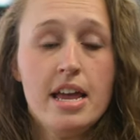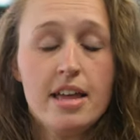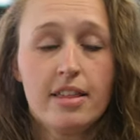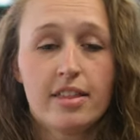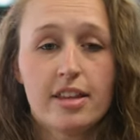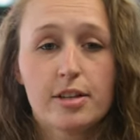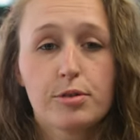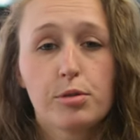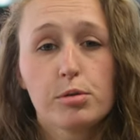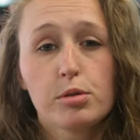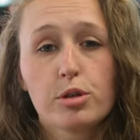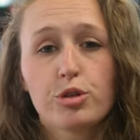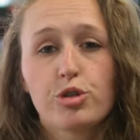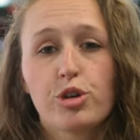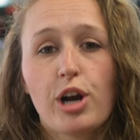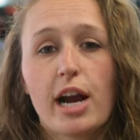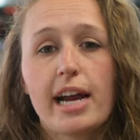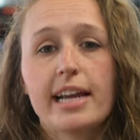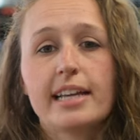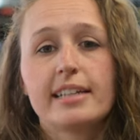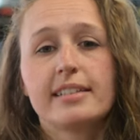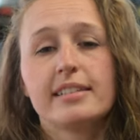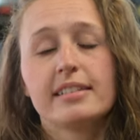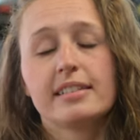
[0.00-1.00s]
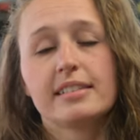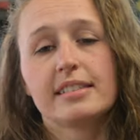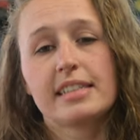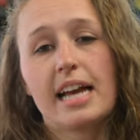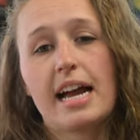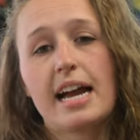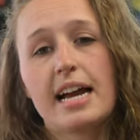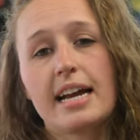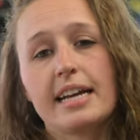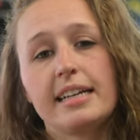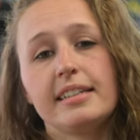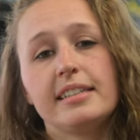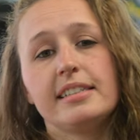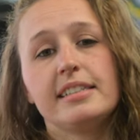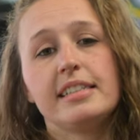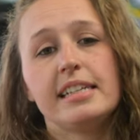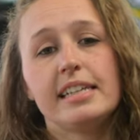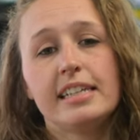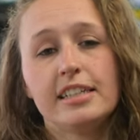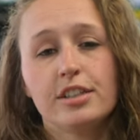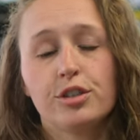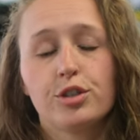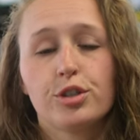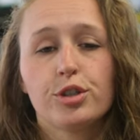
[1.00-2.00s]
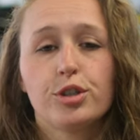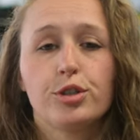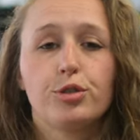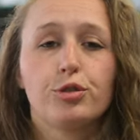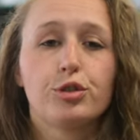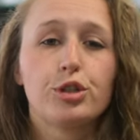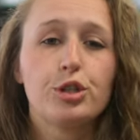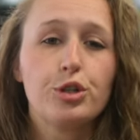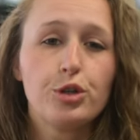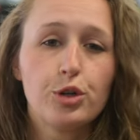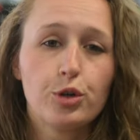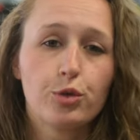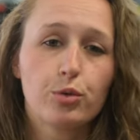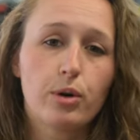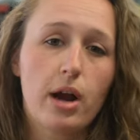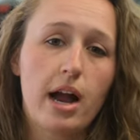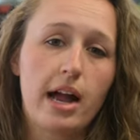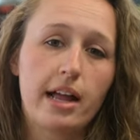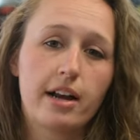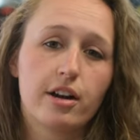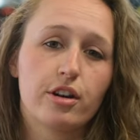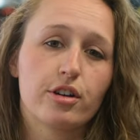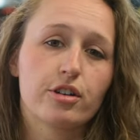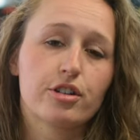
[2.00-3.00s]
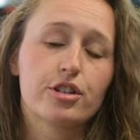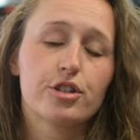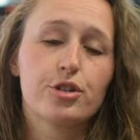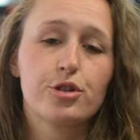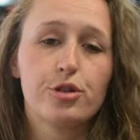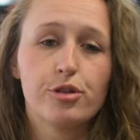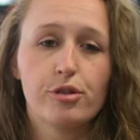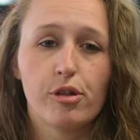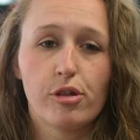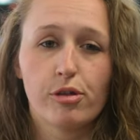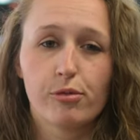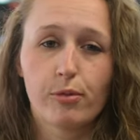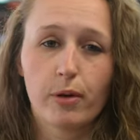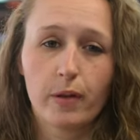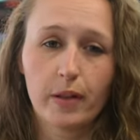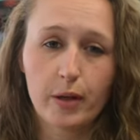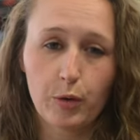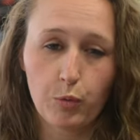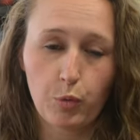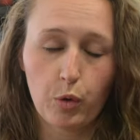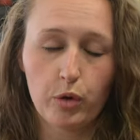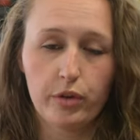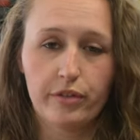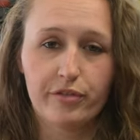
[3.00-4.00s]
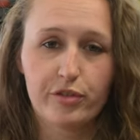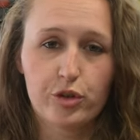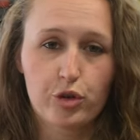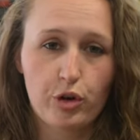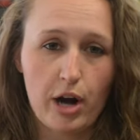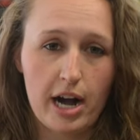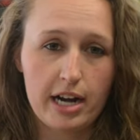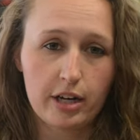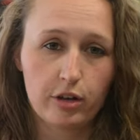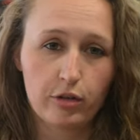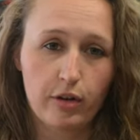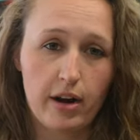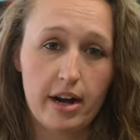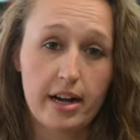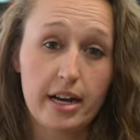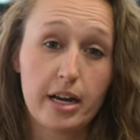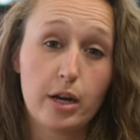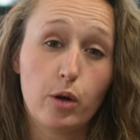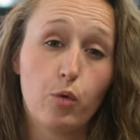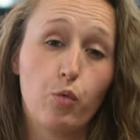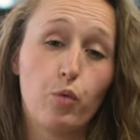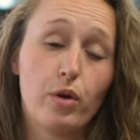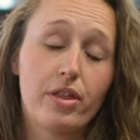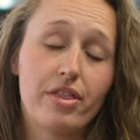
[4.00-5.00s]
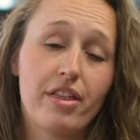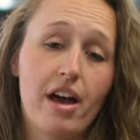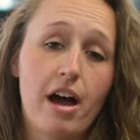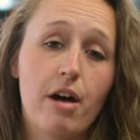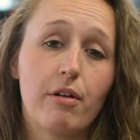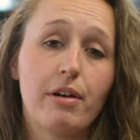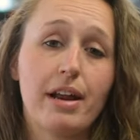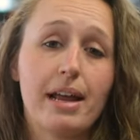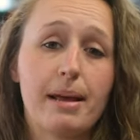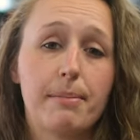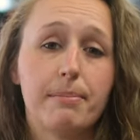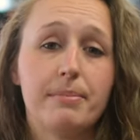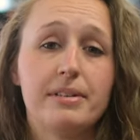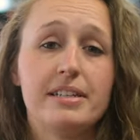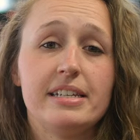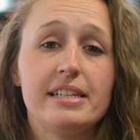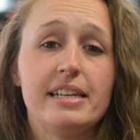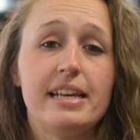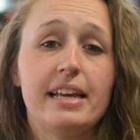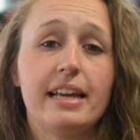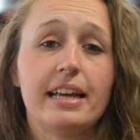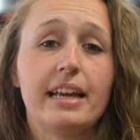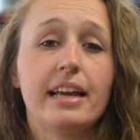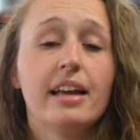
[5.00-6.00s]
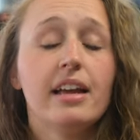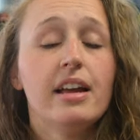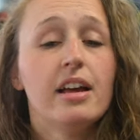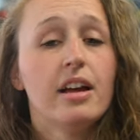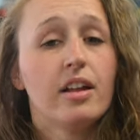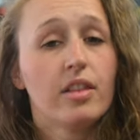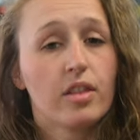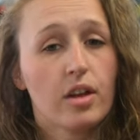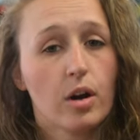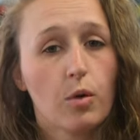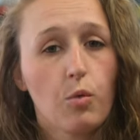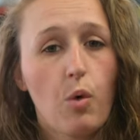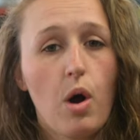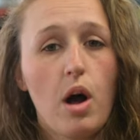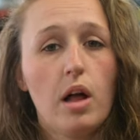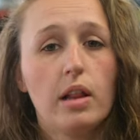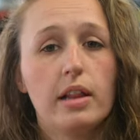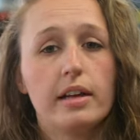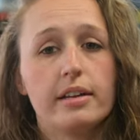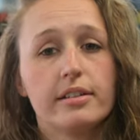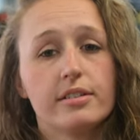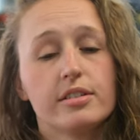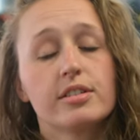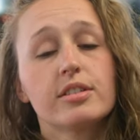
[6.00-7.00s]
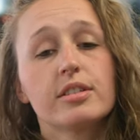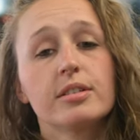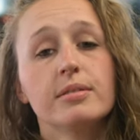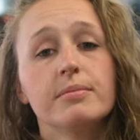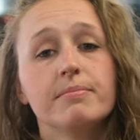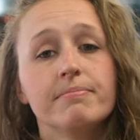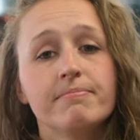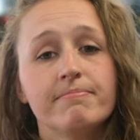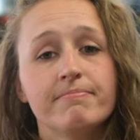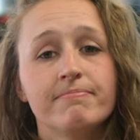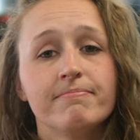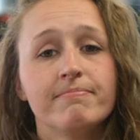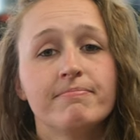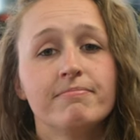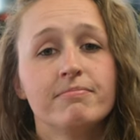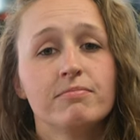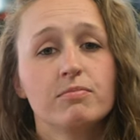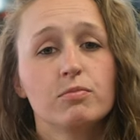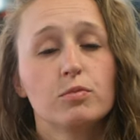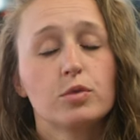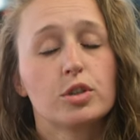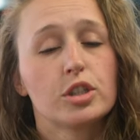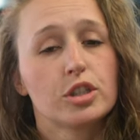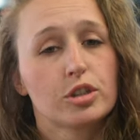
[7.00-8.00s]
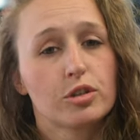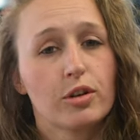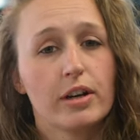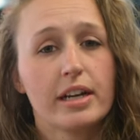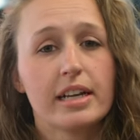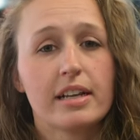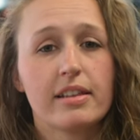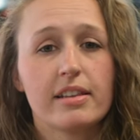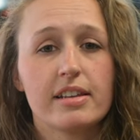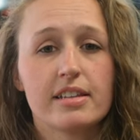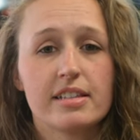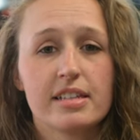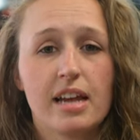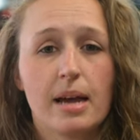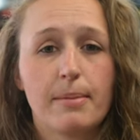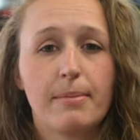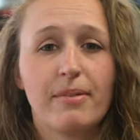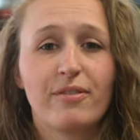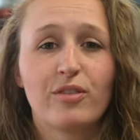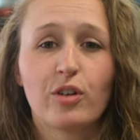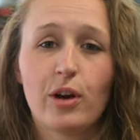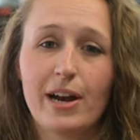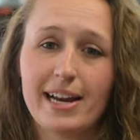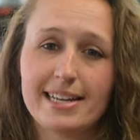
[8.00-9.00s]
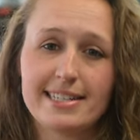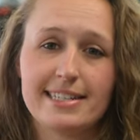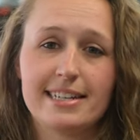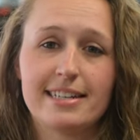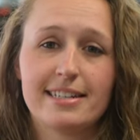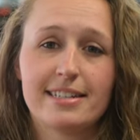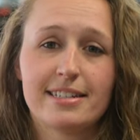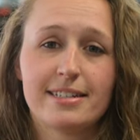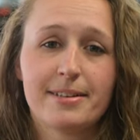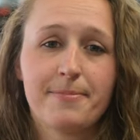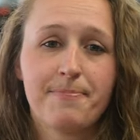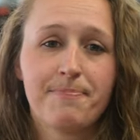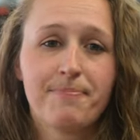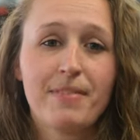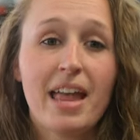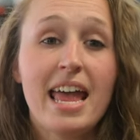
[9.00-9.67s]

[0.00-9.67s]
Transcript: This was a trike designed to introduce new riders to the thrilling world of trike riding without emptying their wallets, which is great in this time of crisis.